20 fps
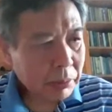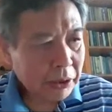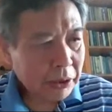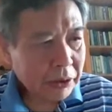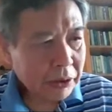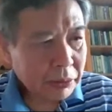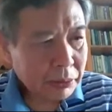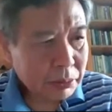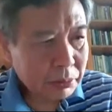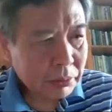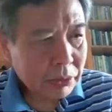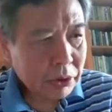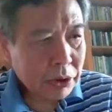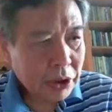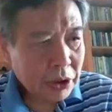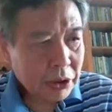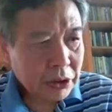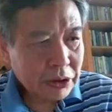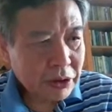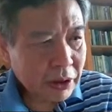Bhante
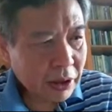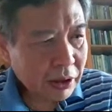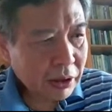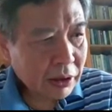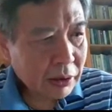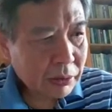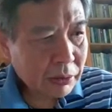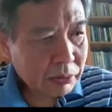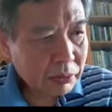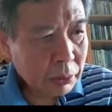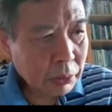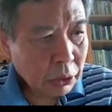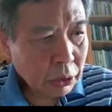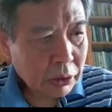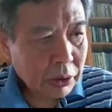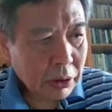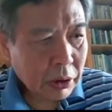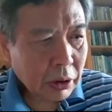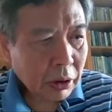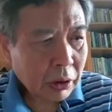Ji's
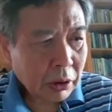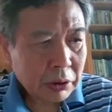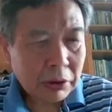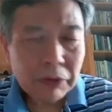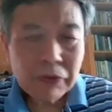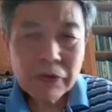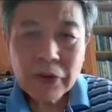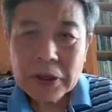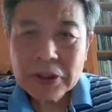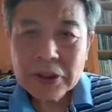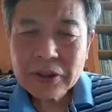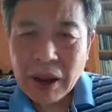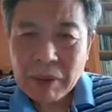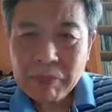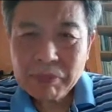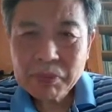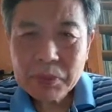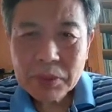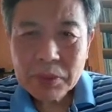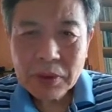book called The First
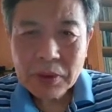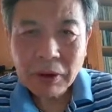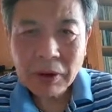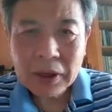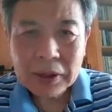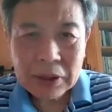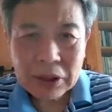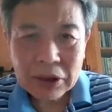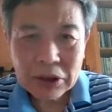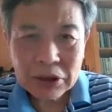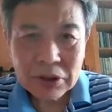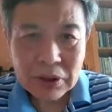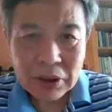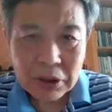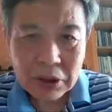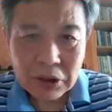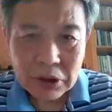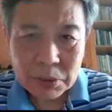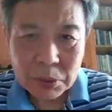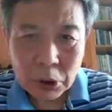Step. Right, in
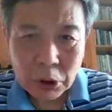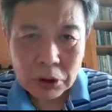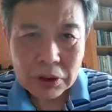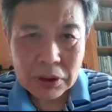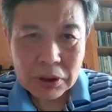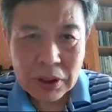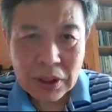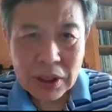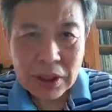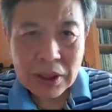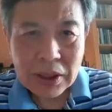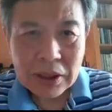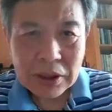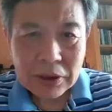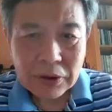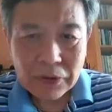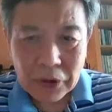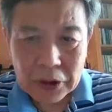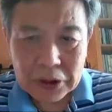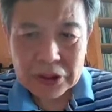his book,
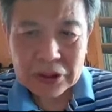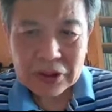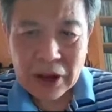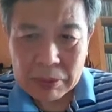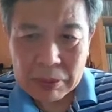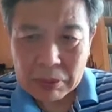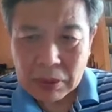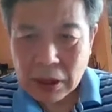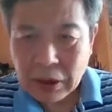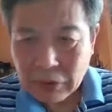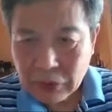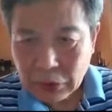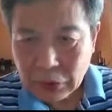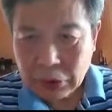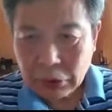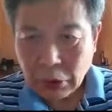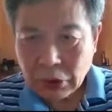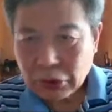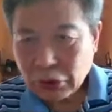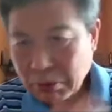The First Step. I
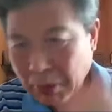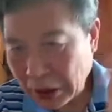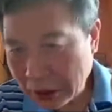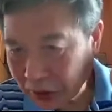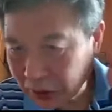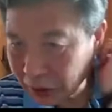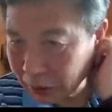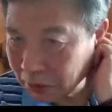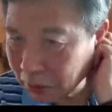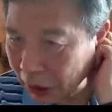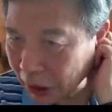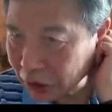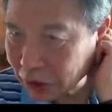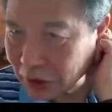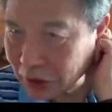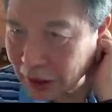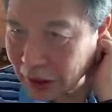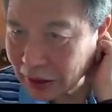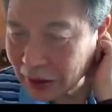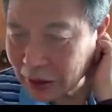will also mention the
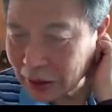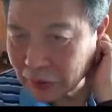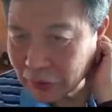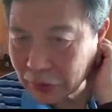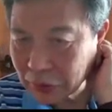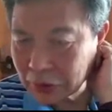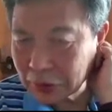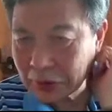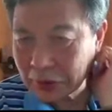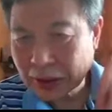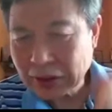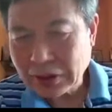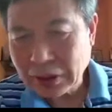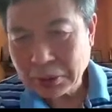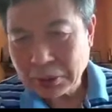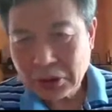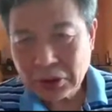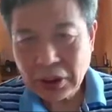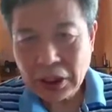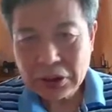page there. If you, at
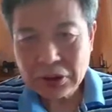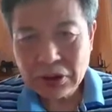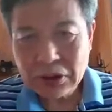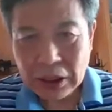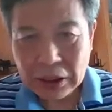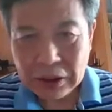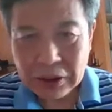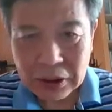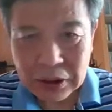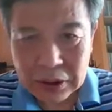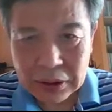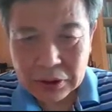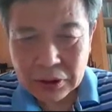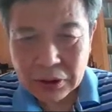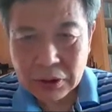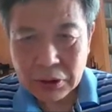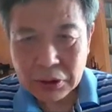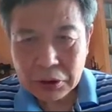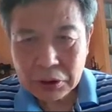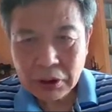some stage later,
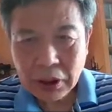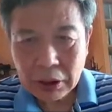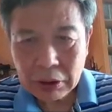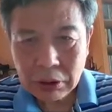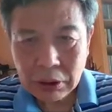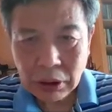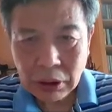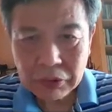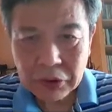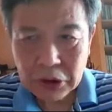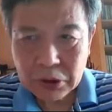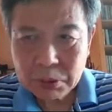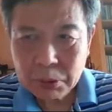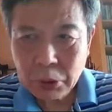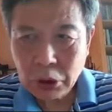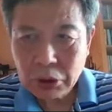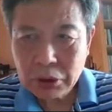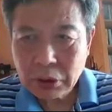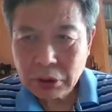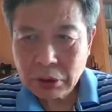you get hold of this
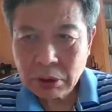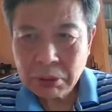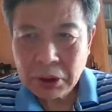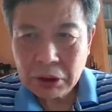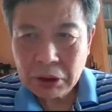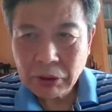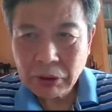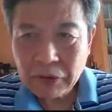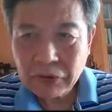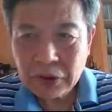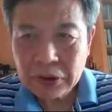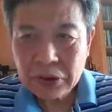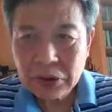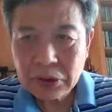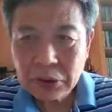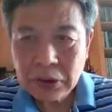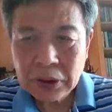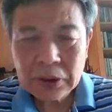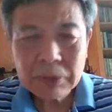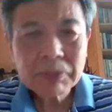book, you want to make reference
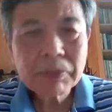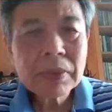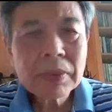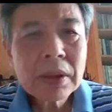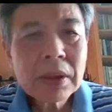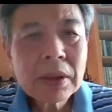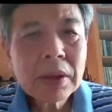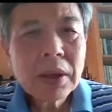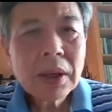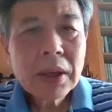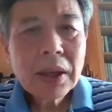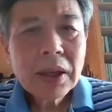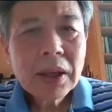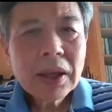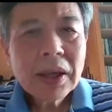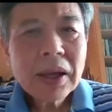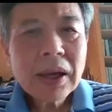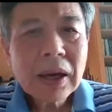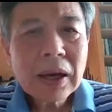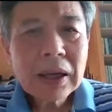to it.
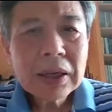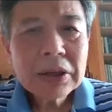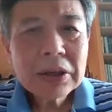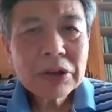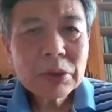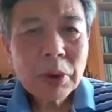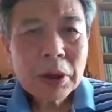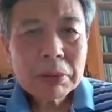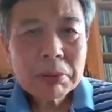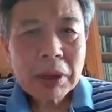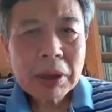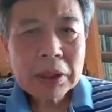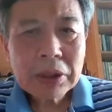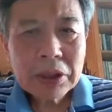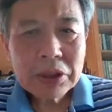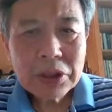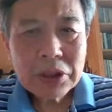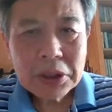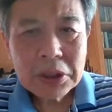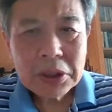This is what
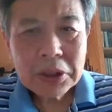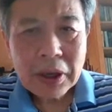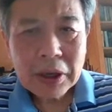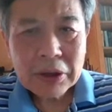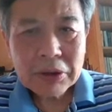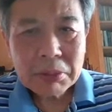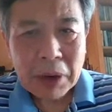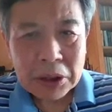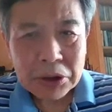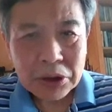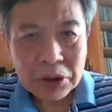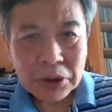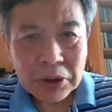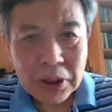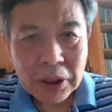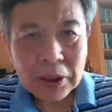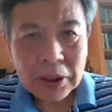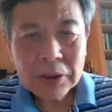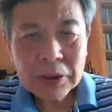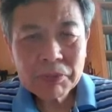Bhante Ji has mentioned
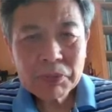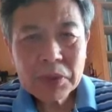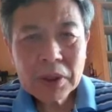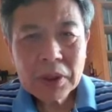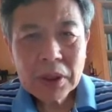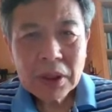here.